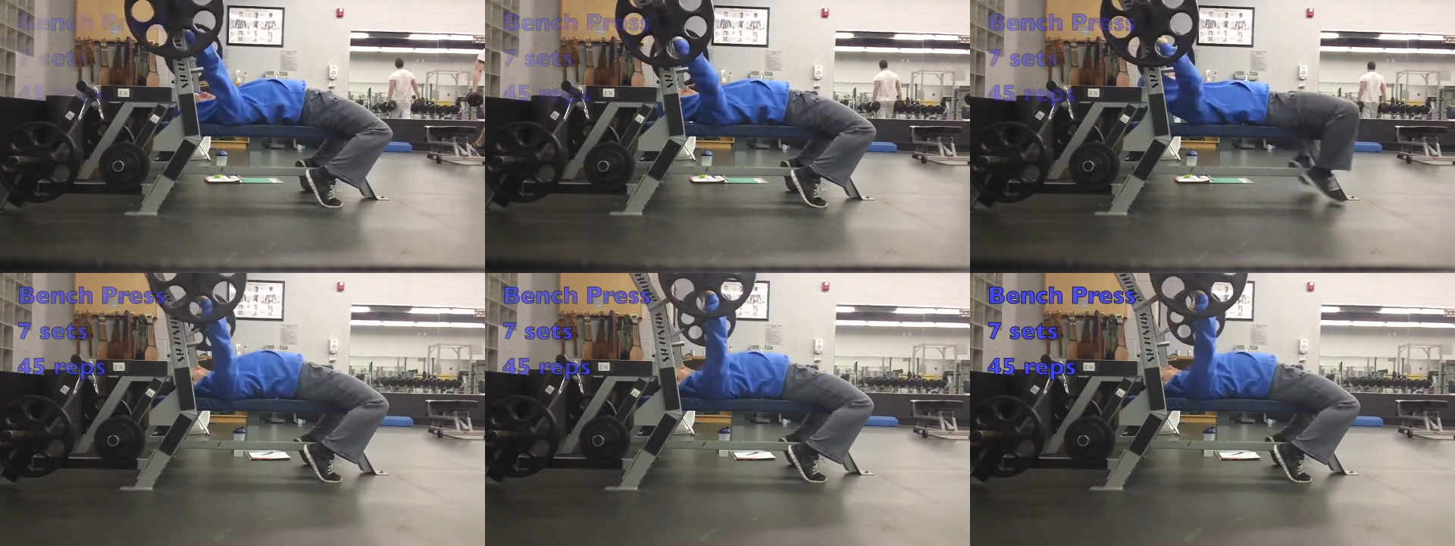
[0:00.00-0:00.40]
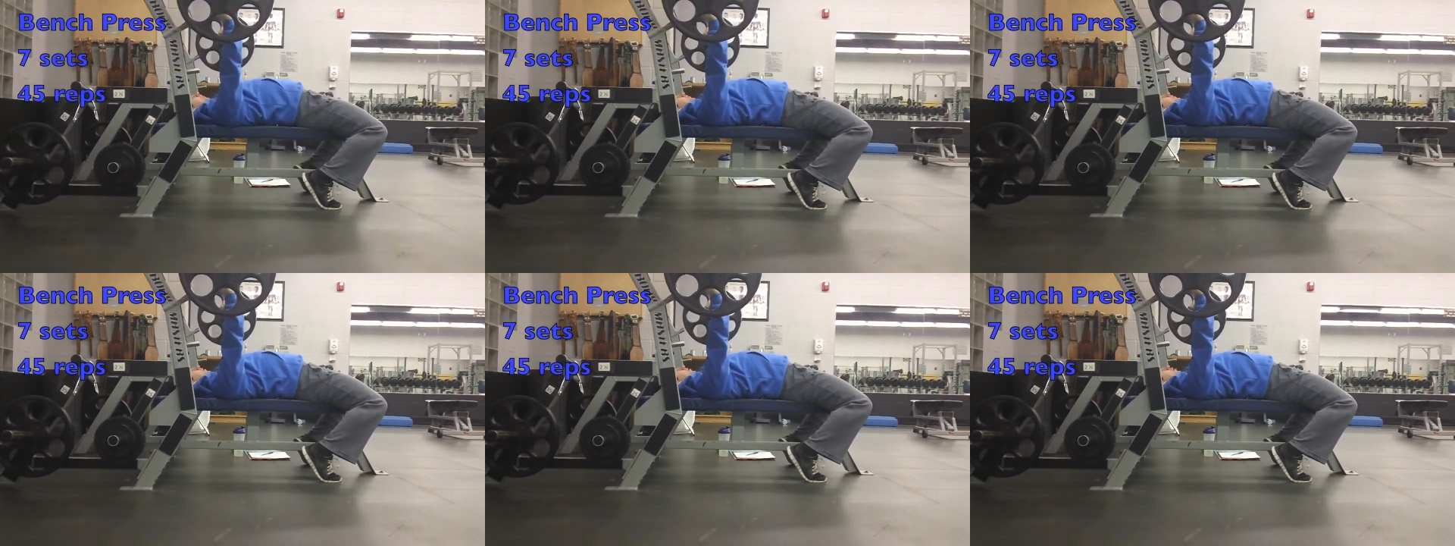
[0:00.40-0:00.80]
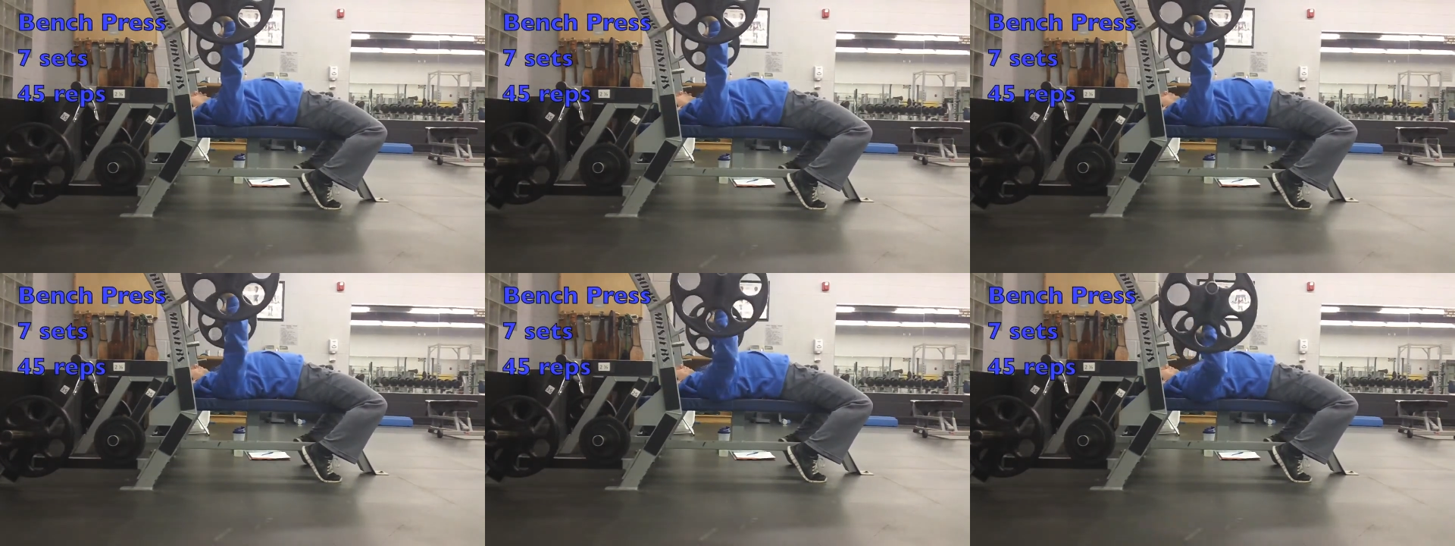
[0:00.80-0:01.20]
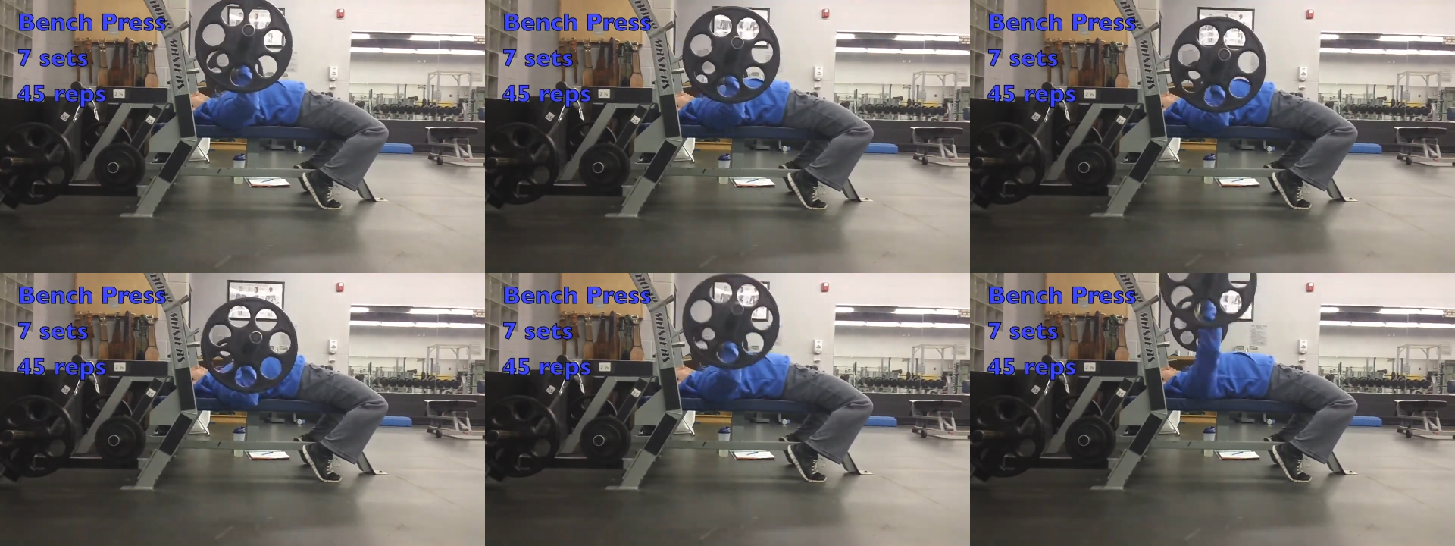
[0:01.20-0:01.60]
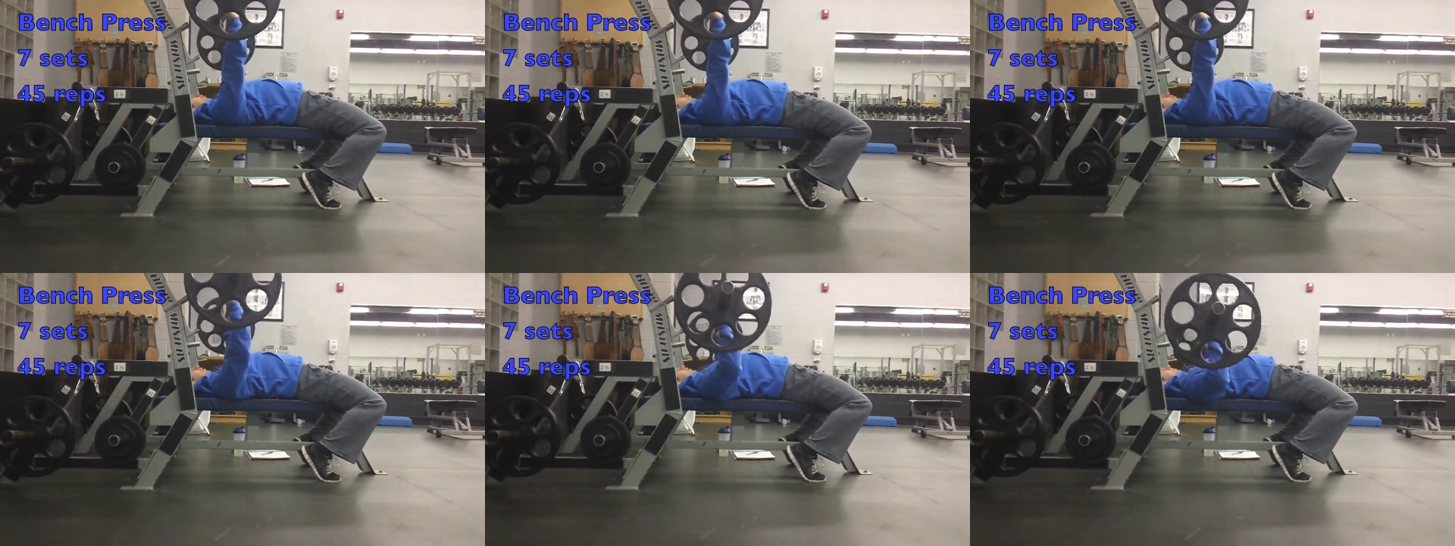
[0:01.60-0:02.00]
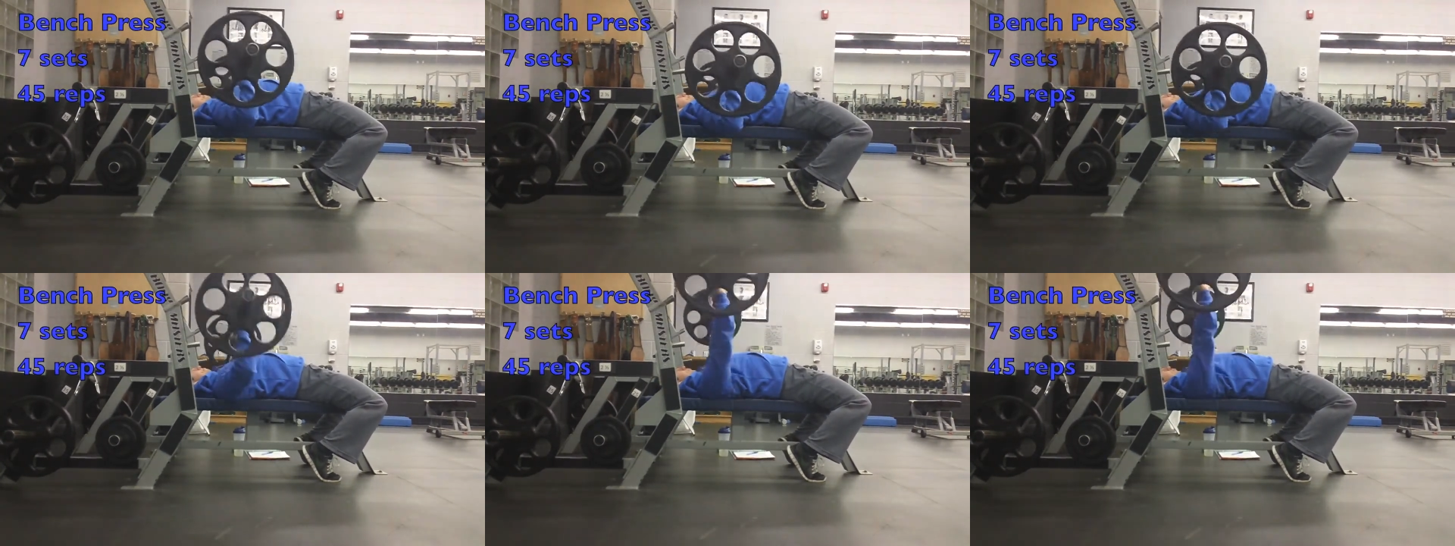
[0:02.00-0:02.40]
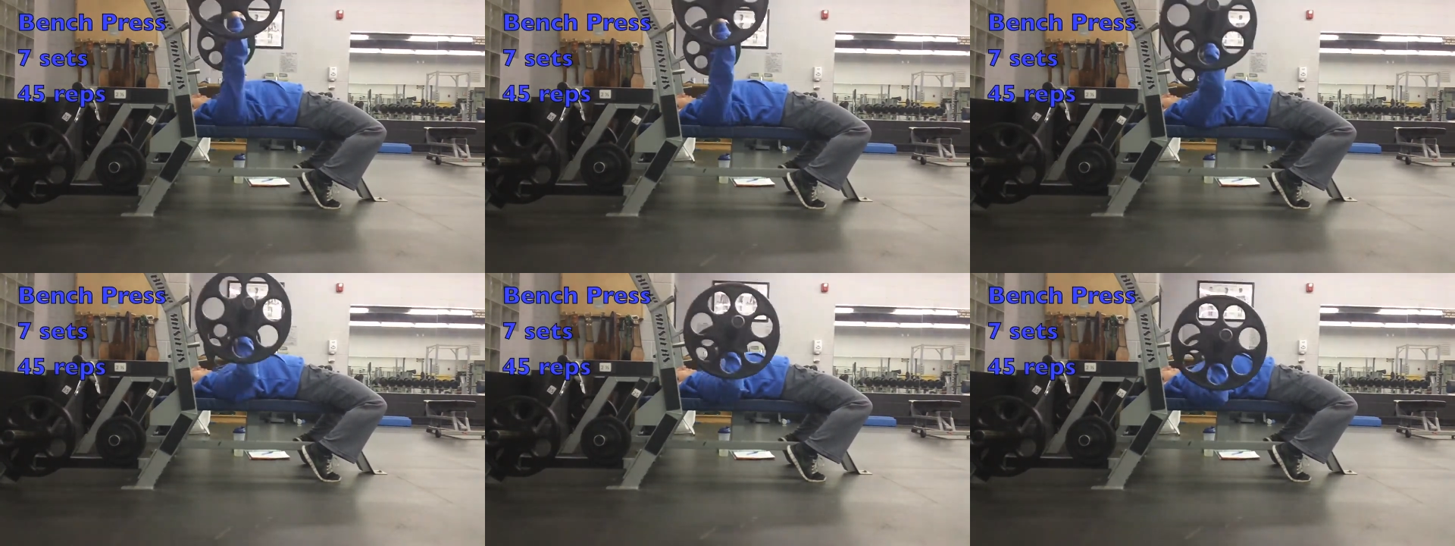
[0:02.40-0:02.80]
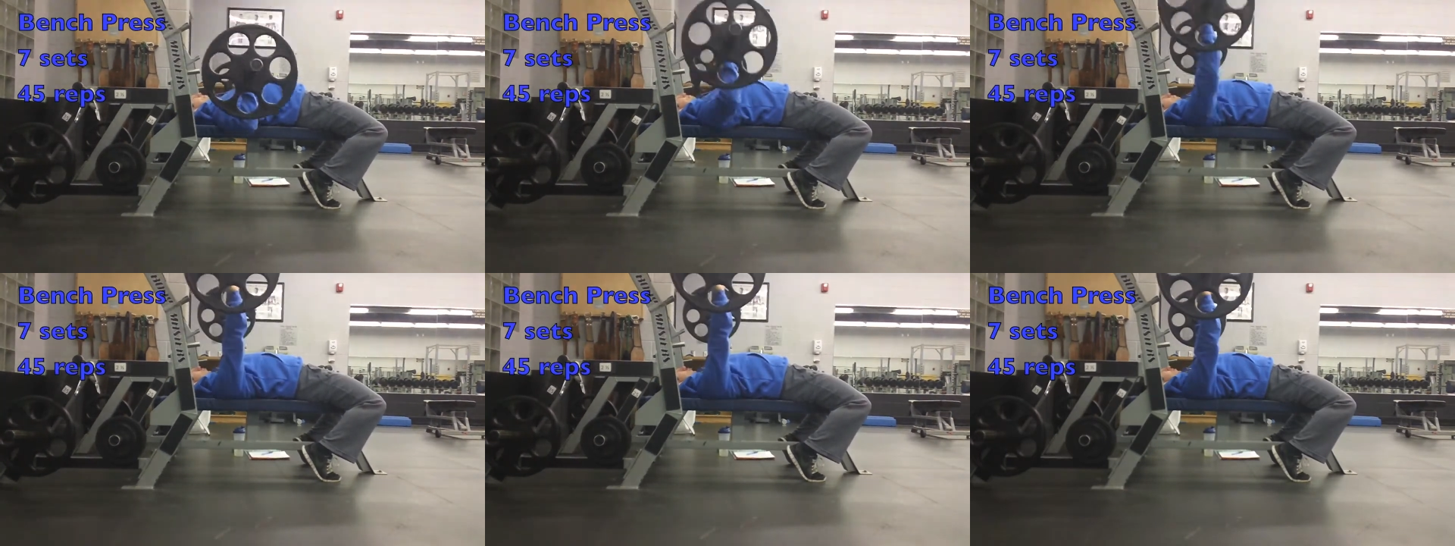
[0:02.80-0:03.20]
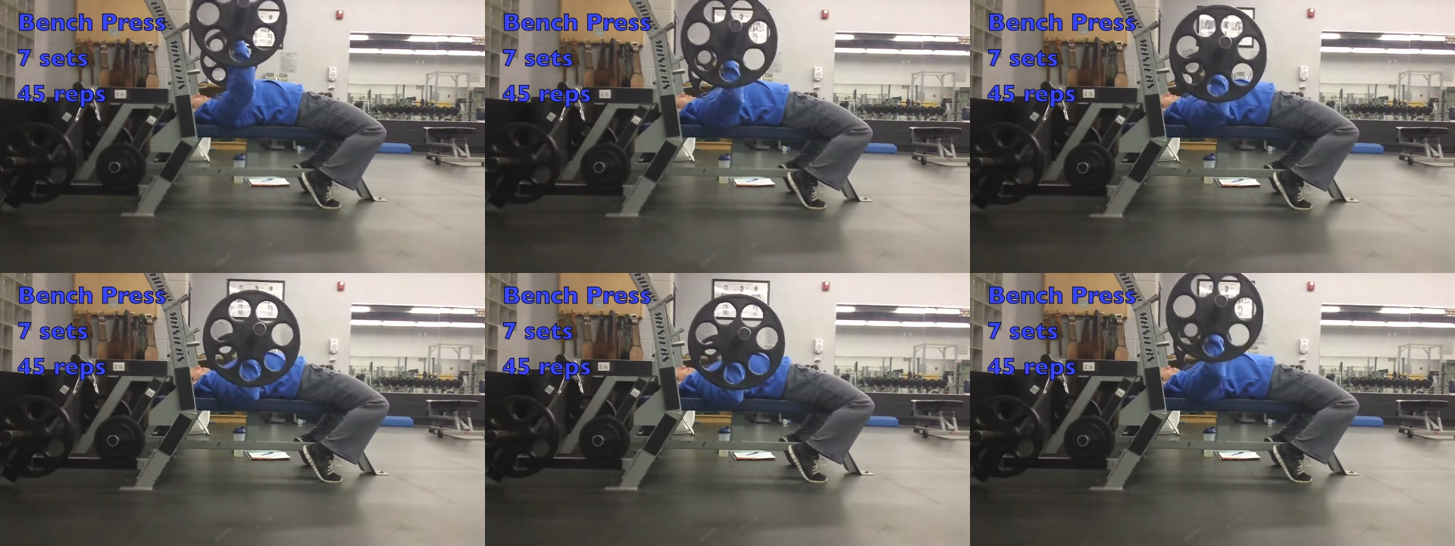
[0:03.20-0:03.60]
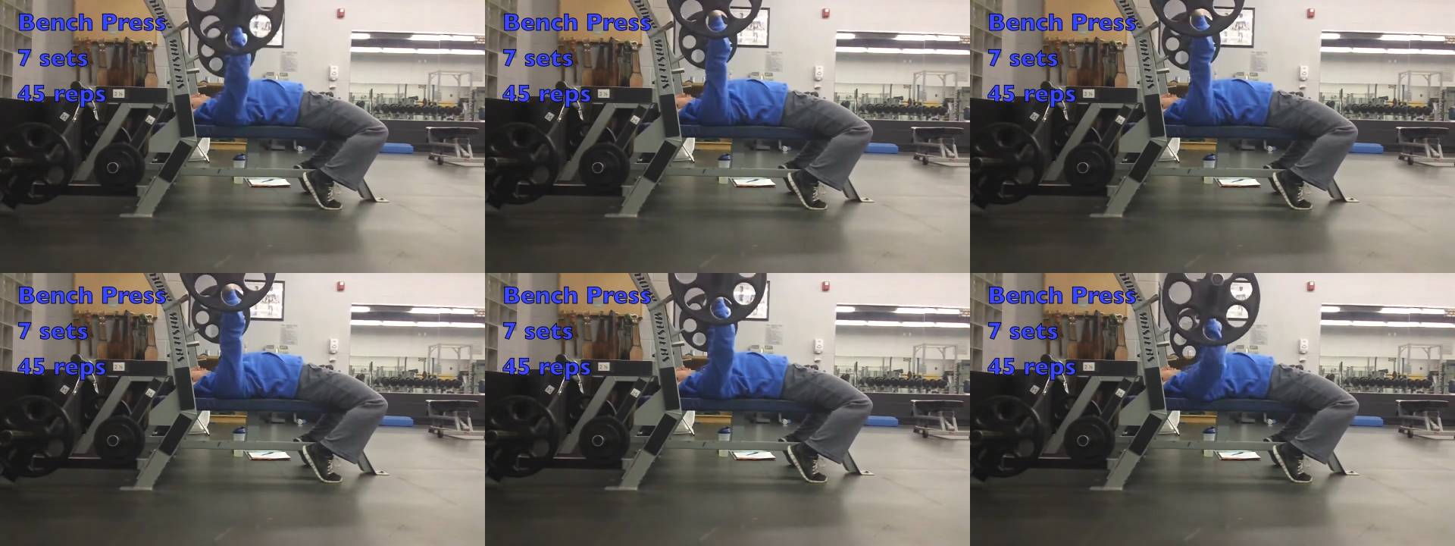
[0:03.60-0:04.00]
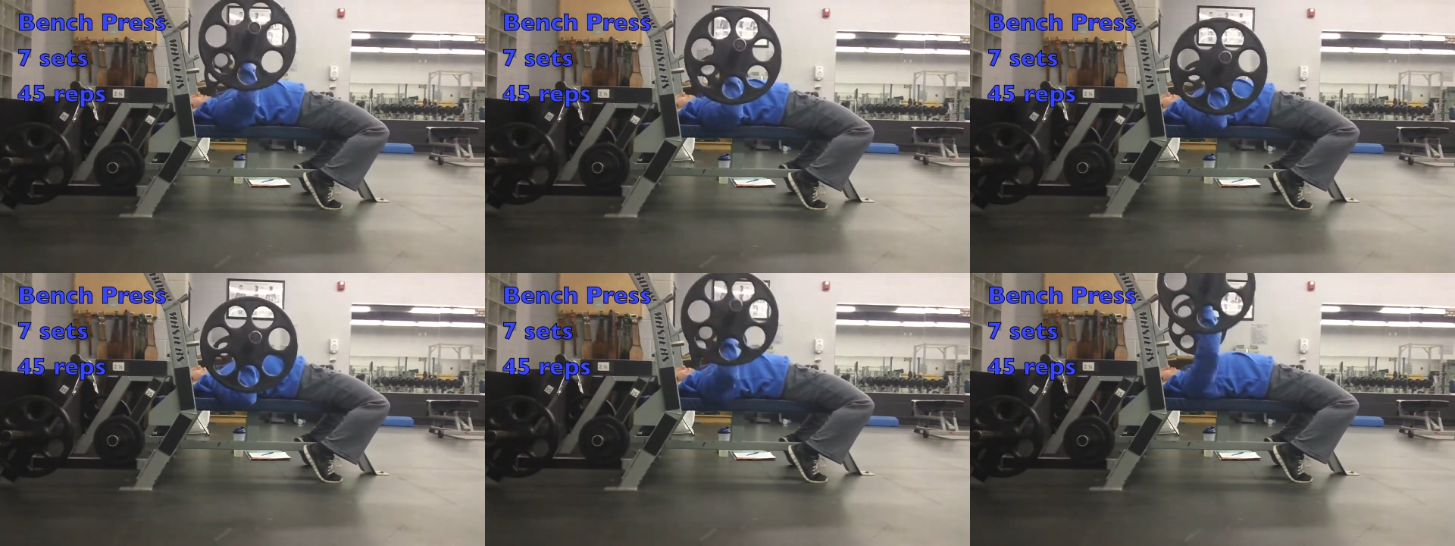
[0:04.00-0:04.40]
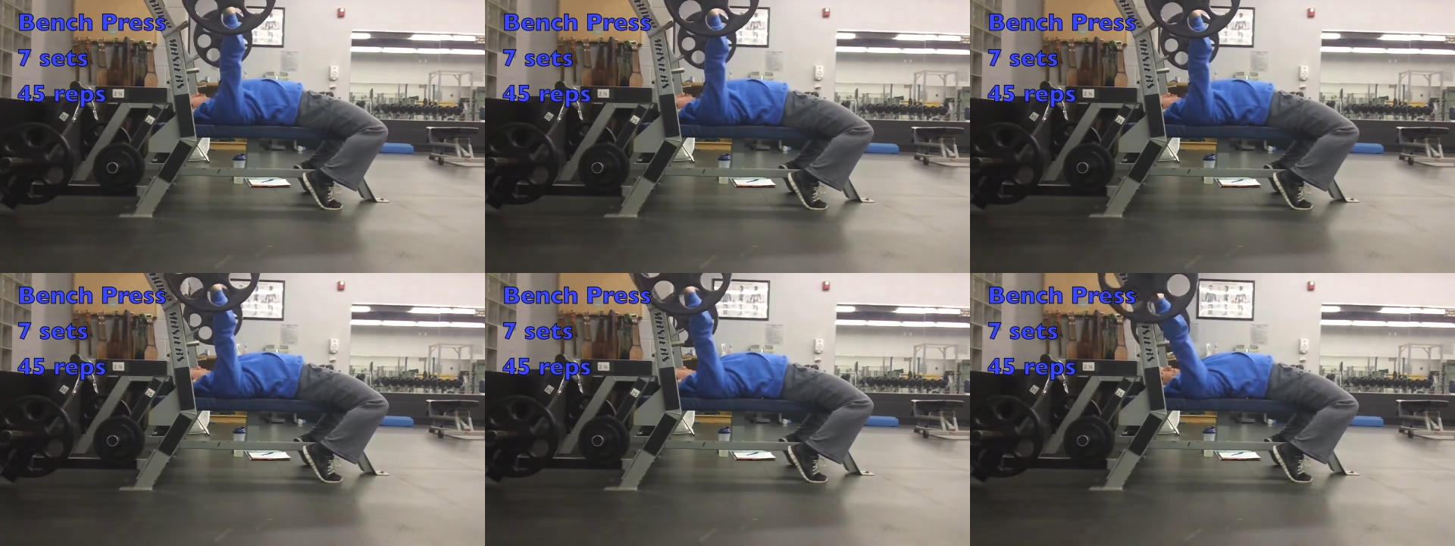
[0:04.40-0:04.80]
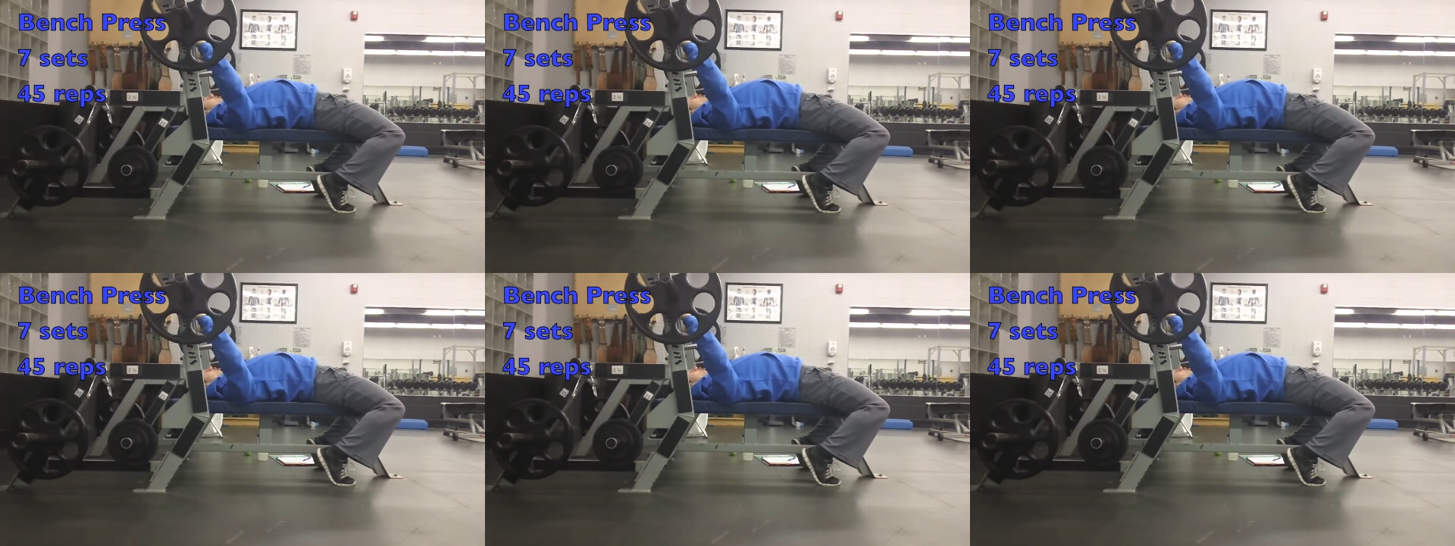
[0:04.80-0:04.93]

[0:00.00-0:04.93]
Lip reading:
[unreadable: no face in view]